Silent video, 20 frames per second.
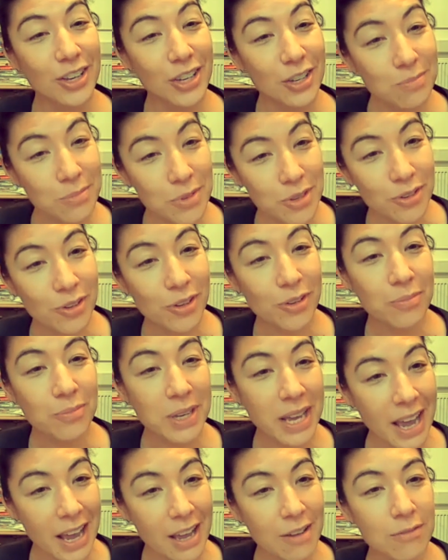communal
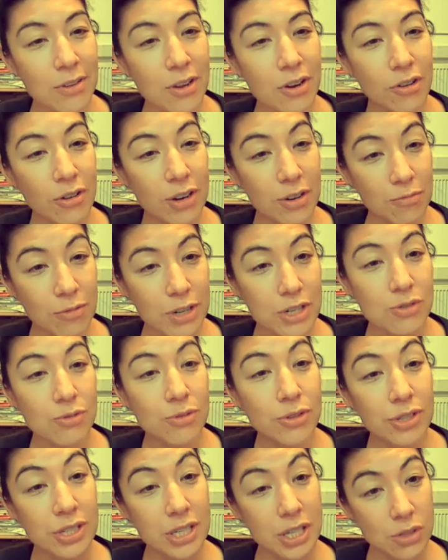behavior and
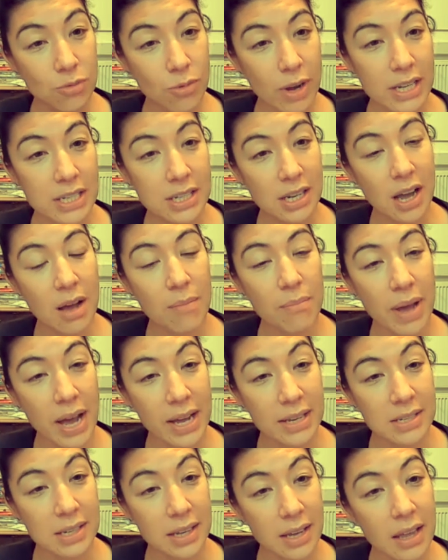rituals as a way to come
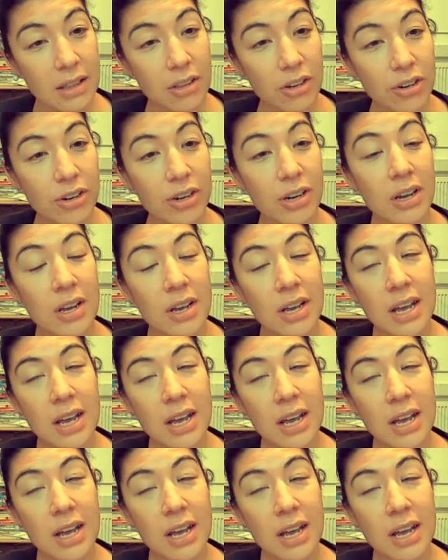back together.